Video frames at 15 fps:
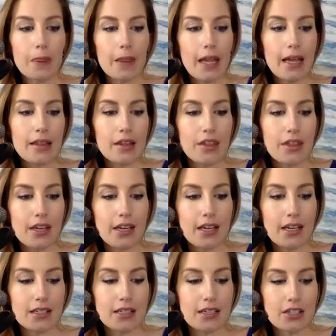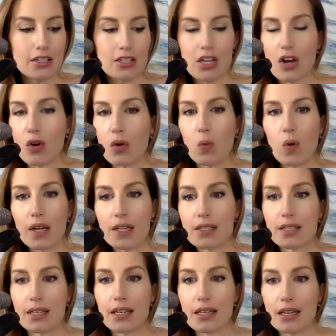And the thing is, there's no one
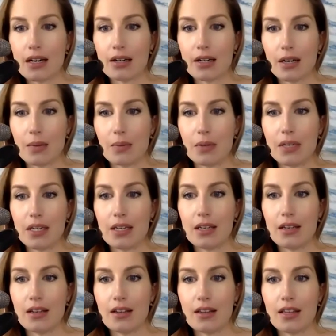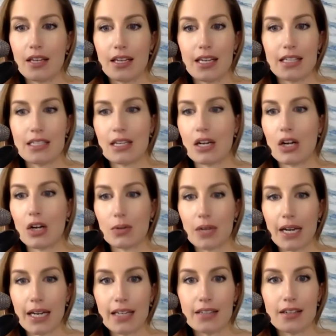skincare company that gets it all
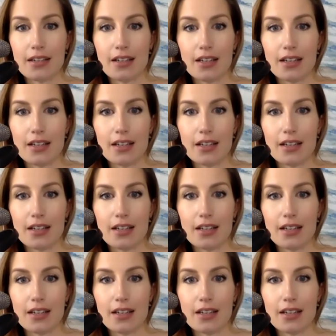right.